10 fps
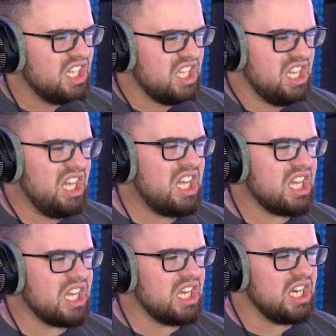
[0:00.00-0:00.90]
Huh.
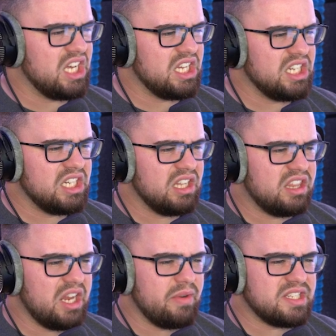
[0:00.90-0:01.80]

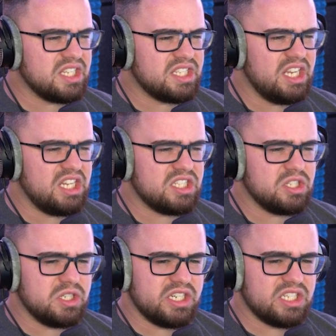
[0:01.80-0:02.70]
There is a
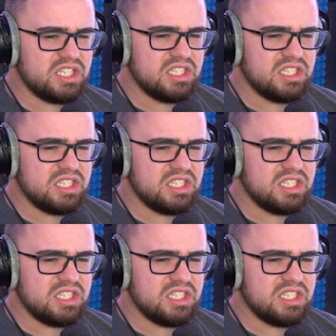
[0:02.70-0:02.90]
Xenosaurus.